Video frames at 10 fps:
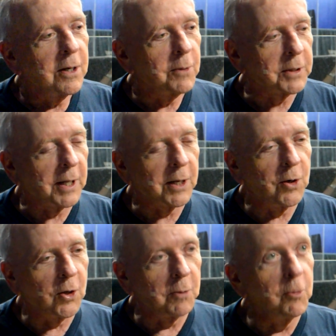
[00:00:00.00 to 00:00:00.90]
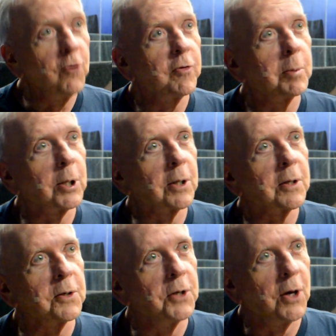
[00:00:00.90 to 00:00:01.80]
what they call movable
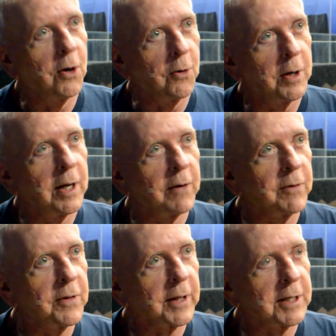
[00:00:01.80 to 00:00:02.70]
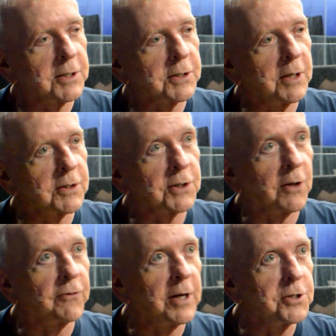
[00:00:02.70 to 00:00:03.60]
do. Everything is in
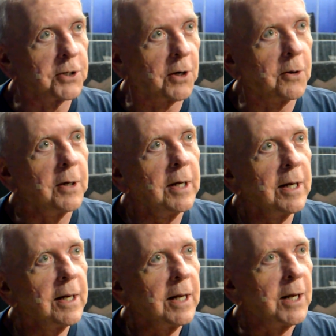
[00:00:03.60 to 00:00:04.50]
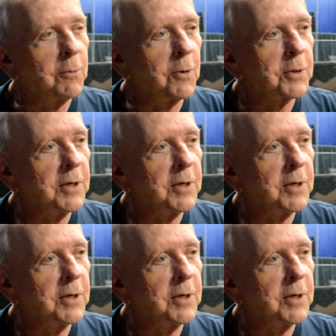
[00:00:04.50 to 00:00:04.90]
solfeggio. It won't